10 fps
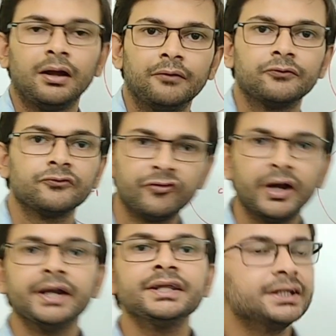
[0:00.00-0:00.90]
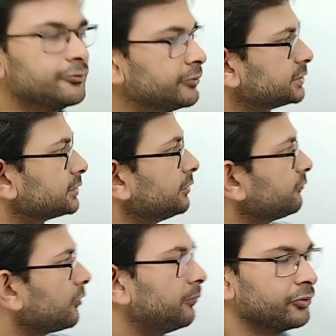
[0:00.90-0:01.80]
How to find the equation
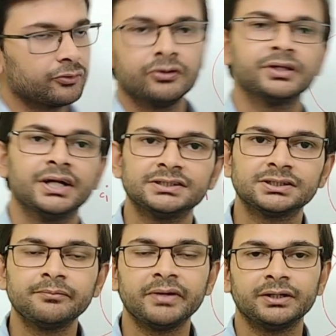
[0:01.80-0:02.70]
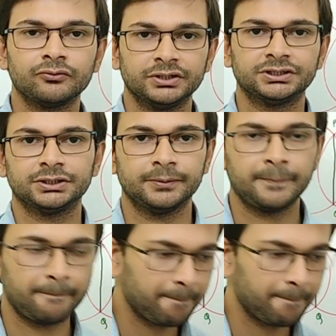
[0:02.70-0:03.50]
of common chord? That is the main question.